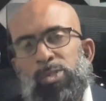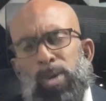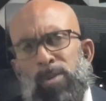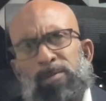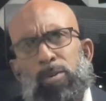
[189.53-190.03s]

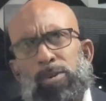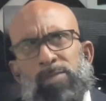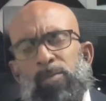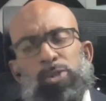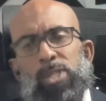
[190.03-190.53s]
24
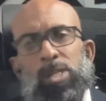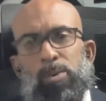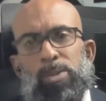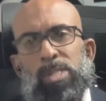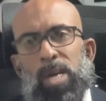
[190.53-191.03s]
to 48
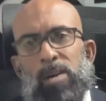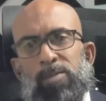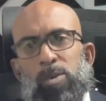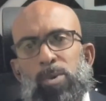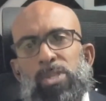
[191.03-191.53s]
hours
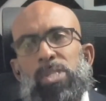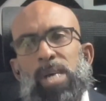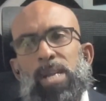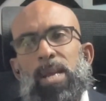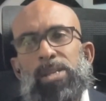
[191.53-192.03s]
afterwards,
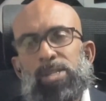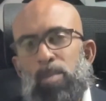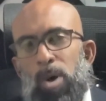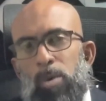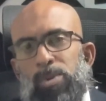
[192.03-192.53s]
and ask
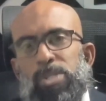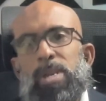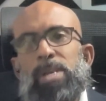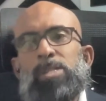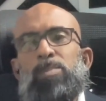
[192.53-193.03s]
them how was
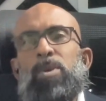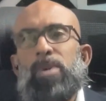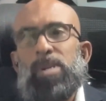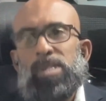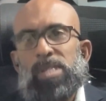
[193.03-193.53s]
their
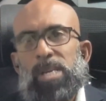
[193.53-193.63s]
experience,